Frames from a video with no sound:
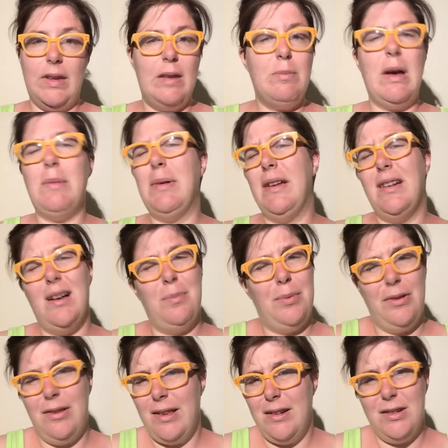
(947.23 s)
it might be a couple
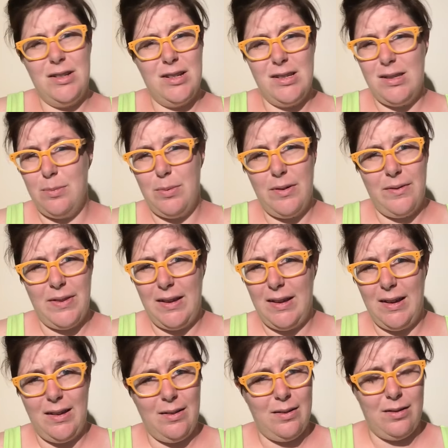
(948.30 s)
inches above
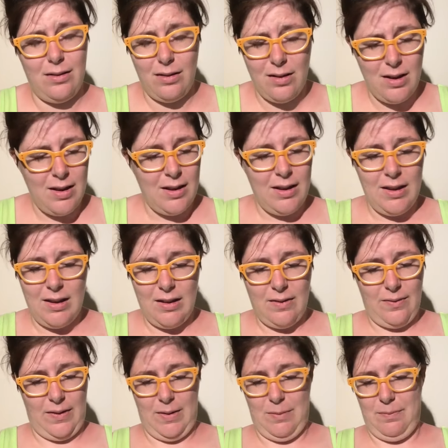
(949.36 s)
the ankle
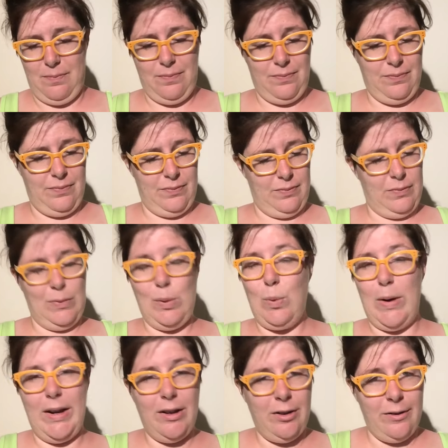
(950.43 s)
if I'm
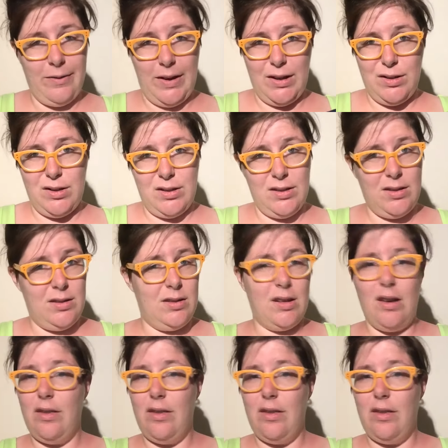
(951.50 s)
quite curvaceous.